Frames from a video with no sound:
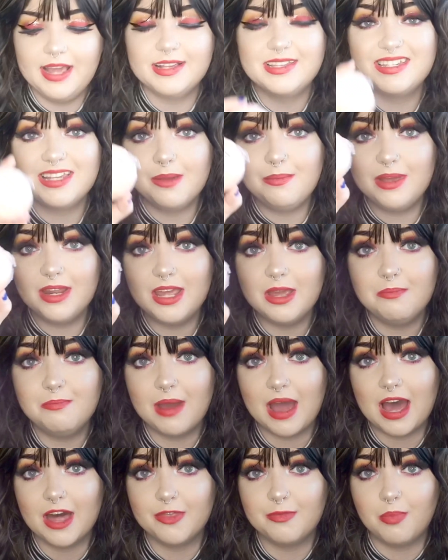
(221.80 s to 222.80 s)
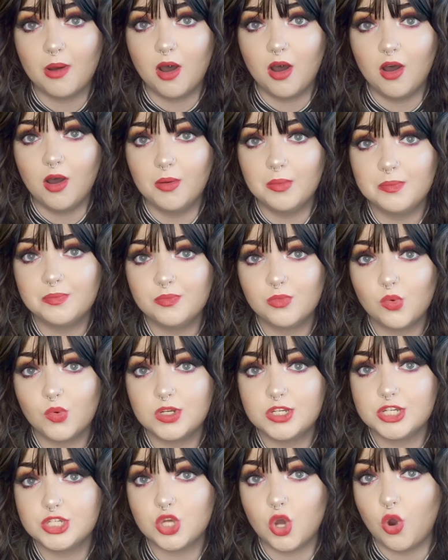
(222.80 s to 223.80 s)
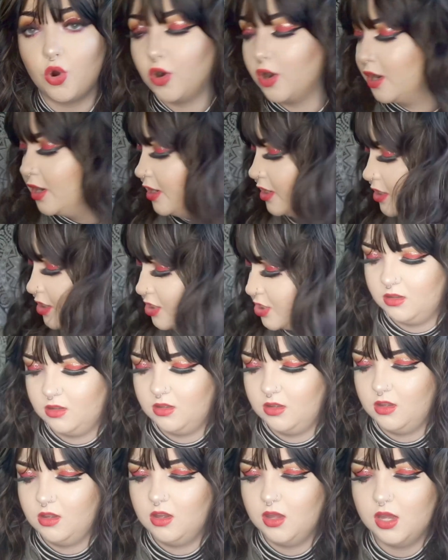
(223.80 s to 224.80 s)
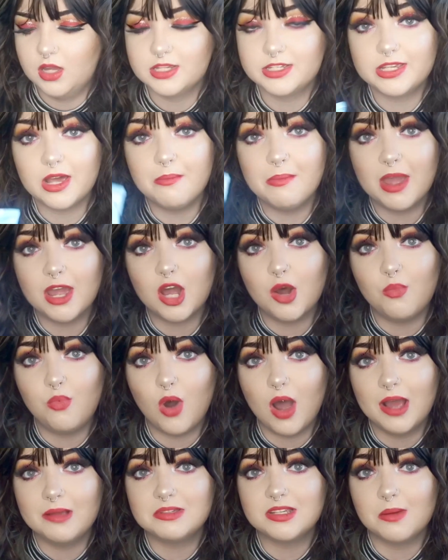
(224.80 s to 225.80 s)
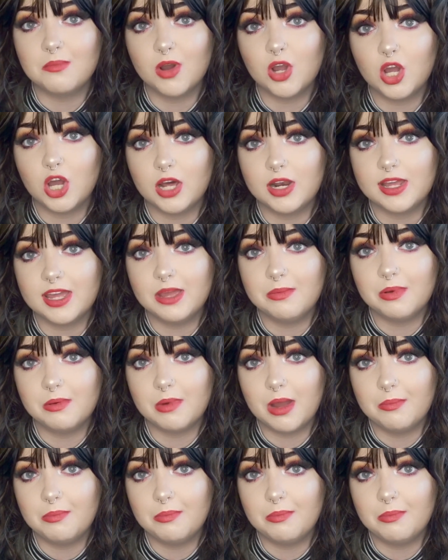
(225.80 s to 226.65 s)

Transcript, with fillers: CBD bath bomb, which is orange. Some makeup wipes I'm gonna keep in my